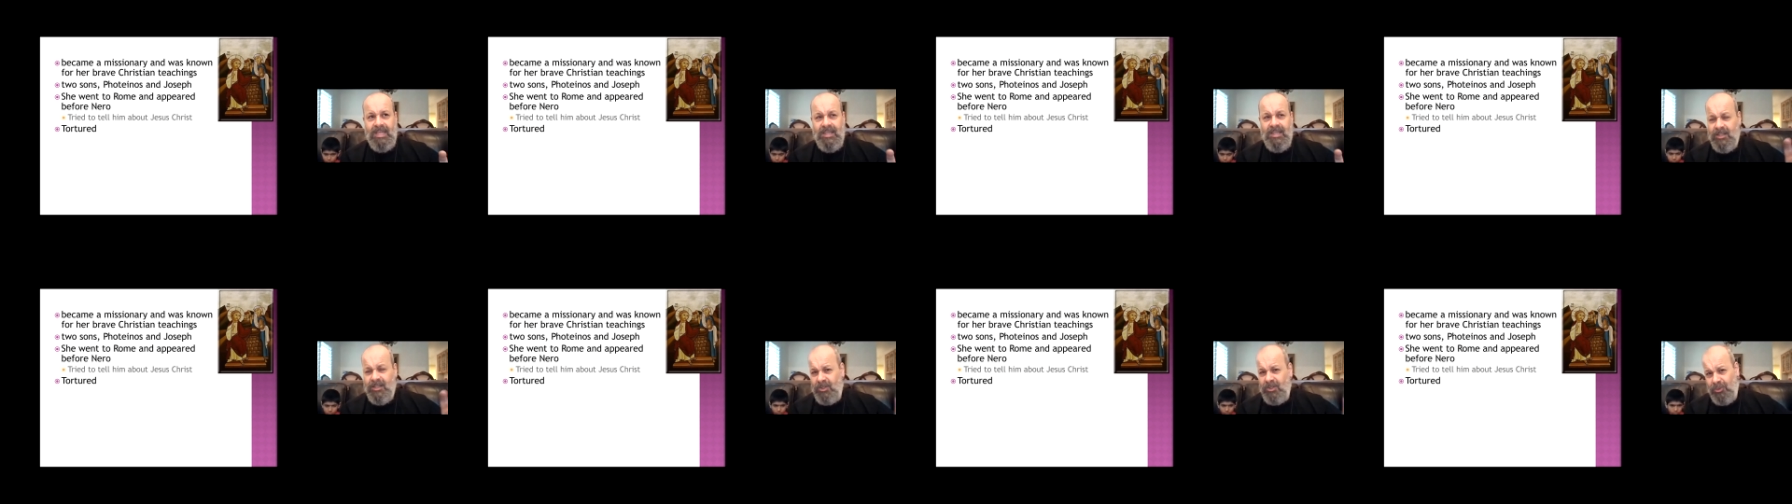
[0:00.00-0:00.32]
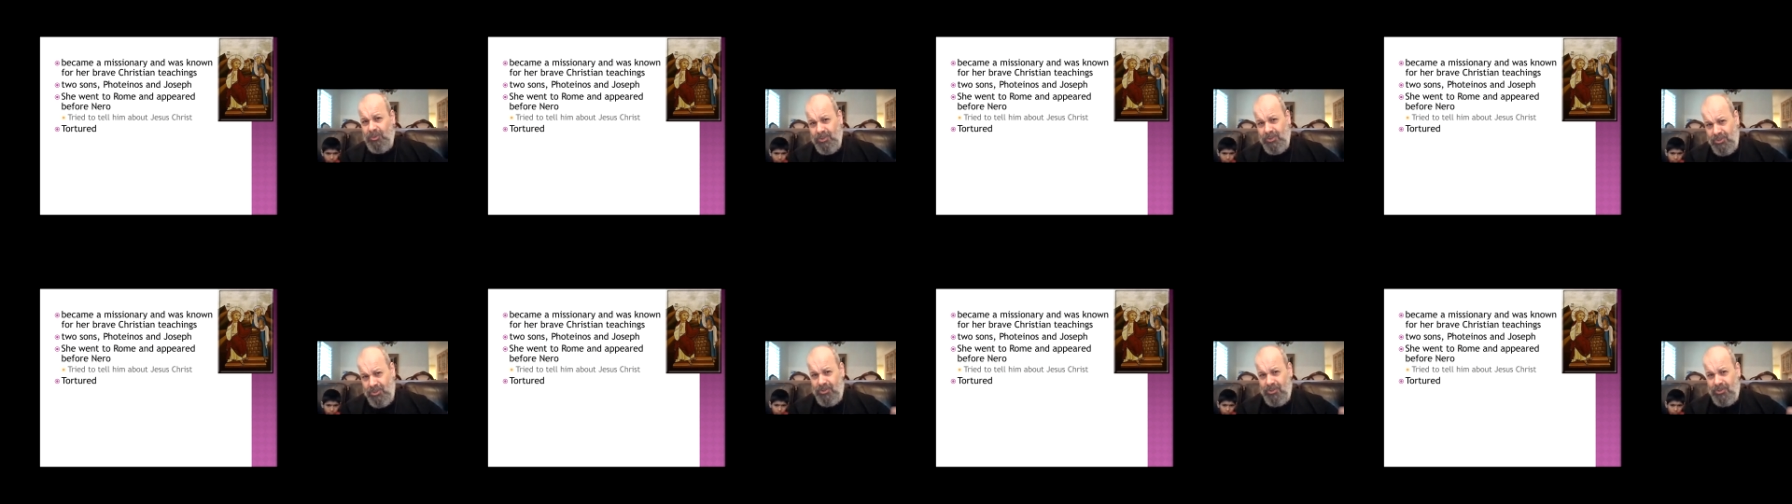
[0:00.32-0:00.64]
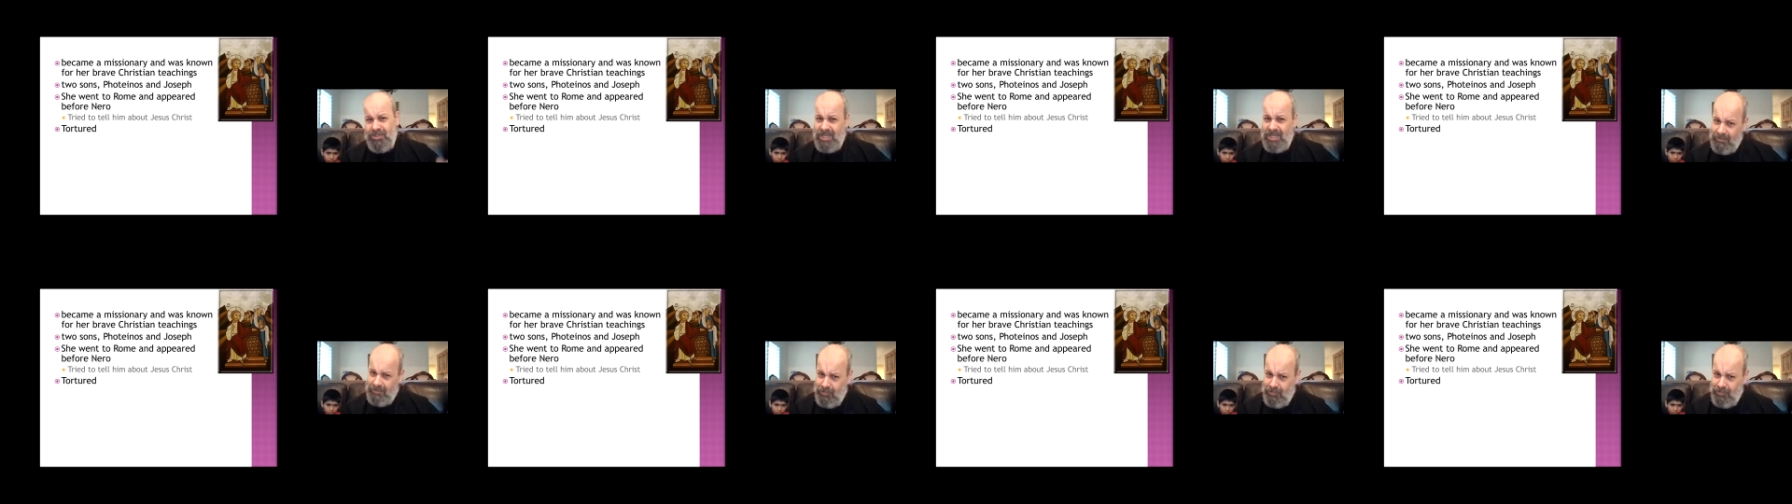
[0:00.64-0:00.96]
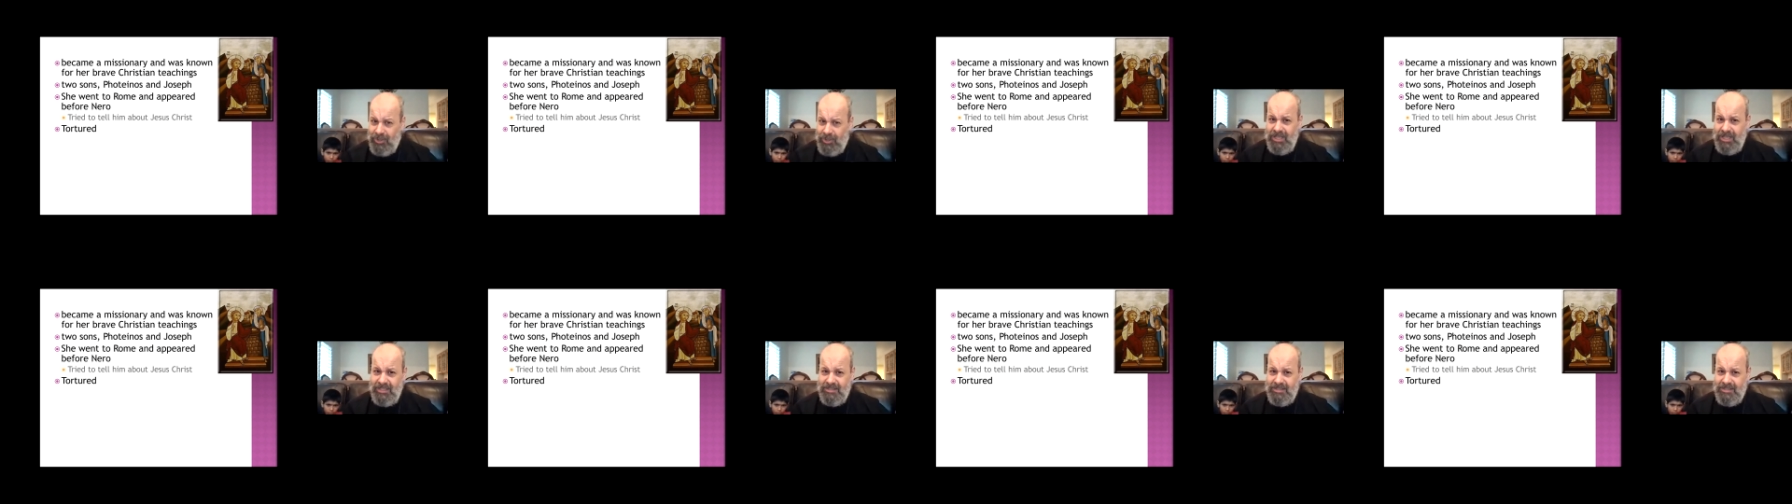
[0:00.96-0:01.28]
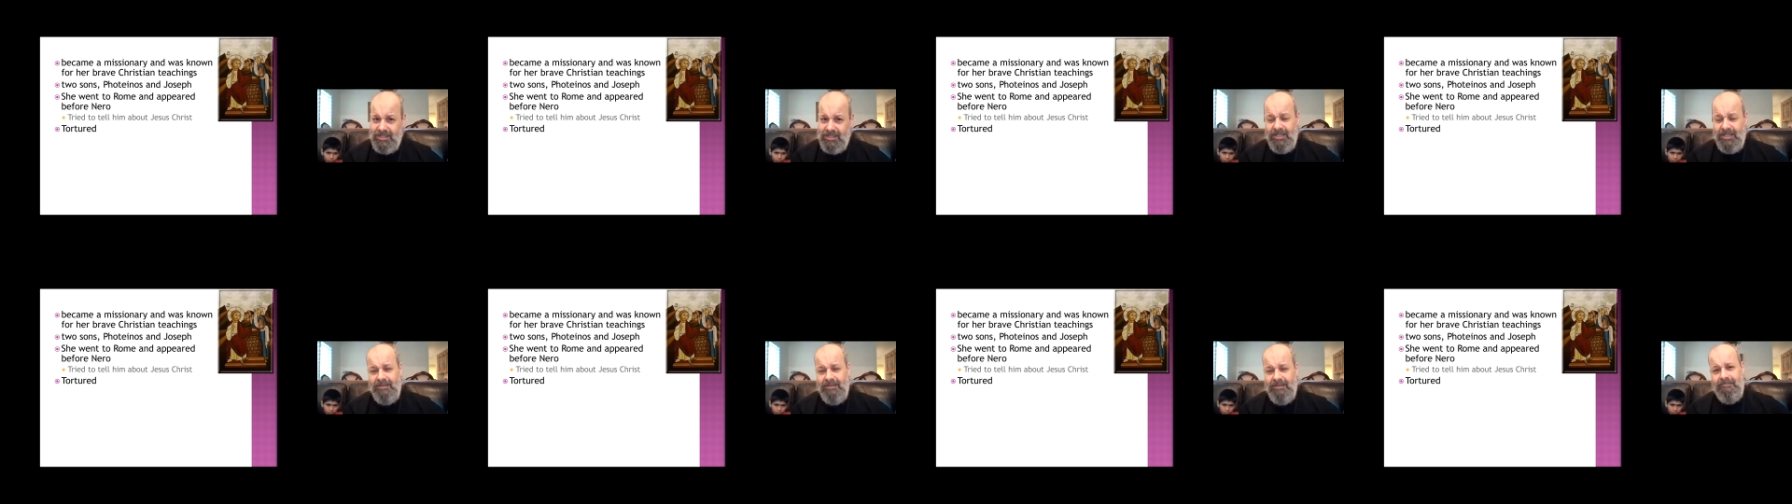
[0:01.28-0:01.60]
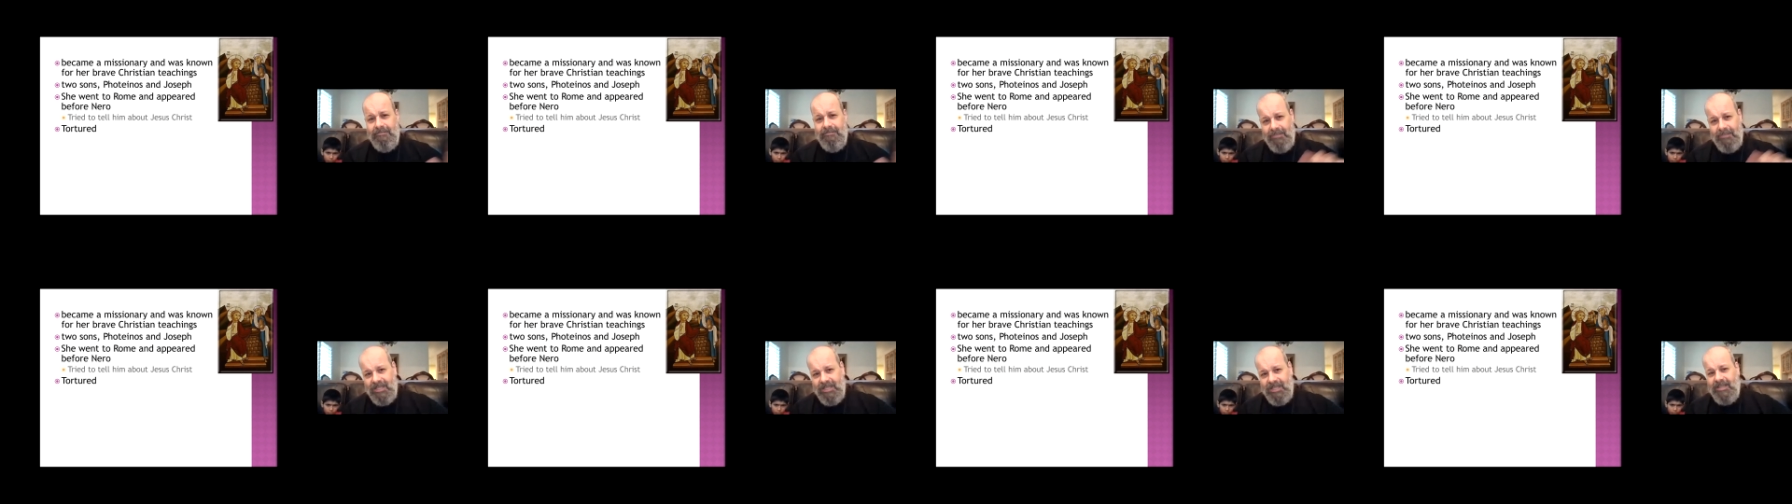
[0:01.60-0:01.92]
the torturers had breaks,
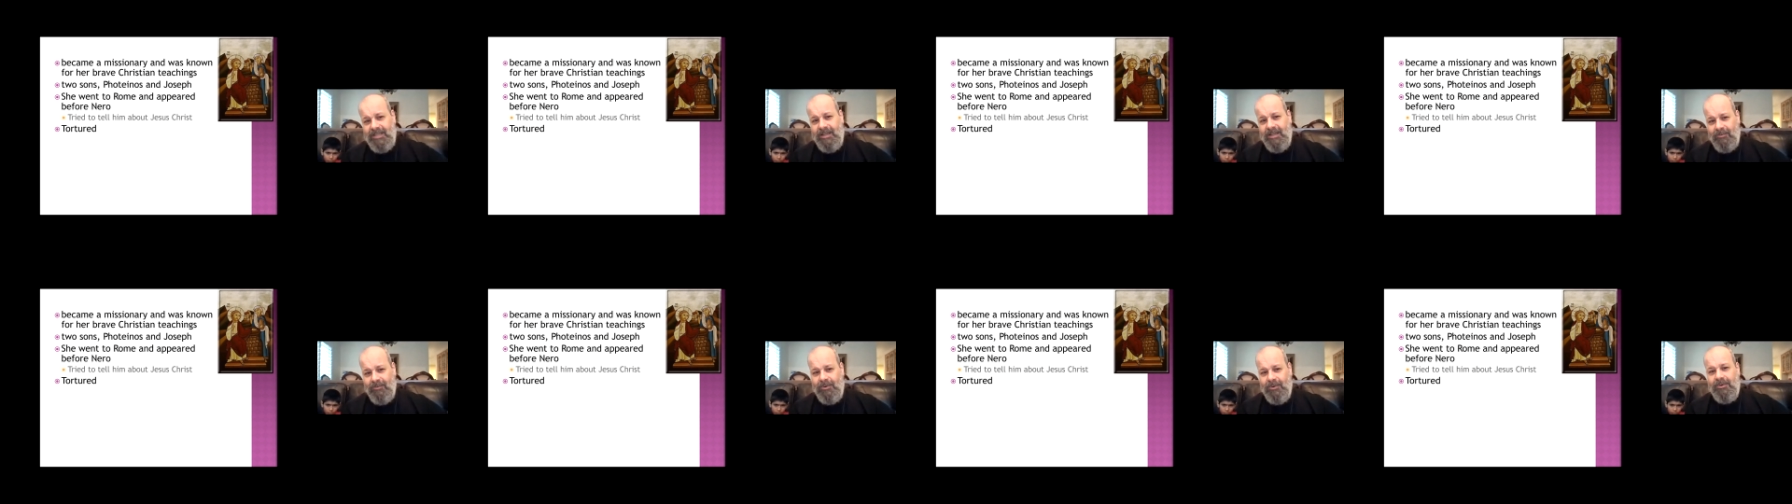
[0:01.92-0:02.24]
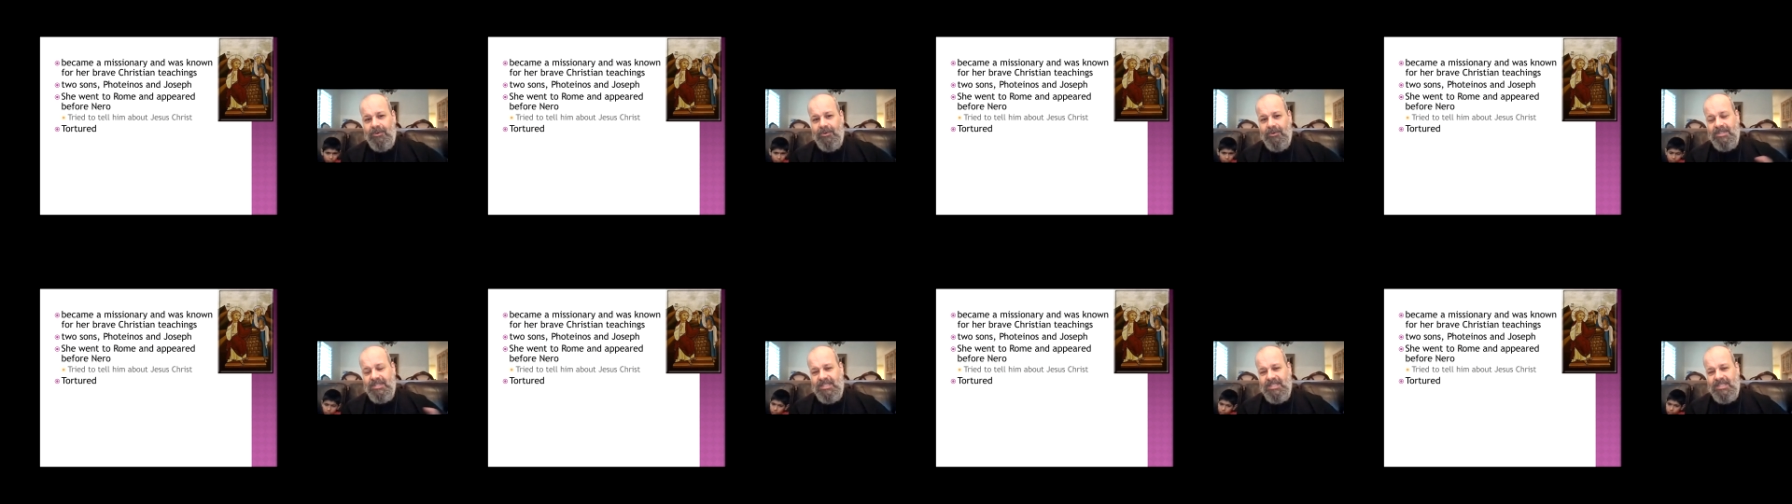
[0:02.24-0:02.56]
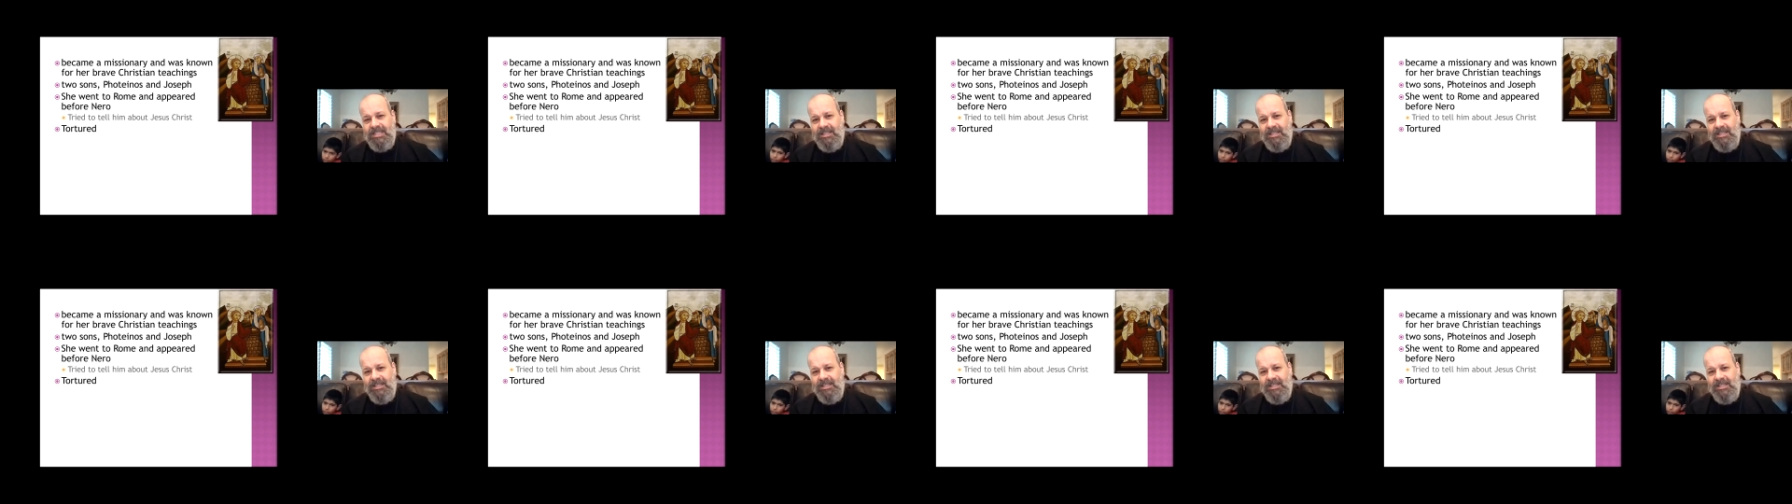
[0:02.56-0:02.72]
but of course,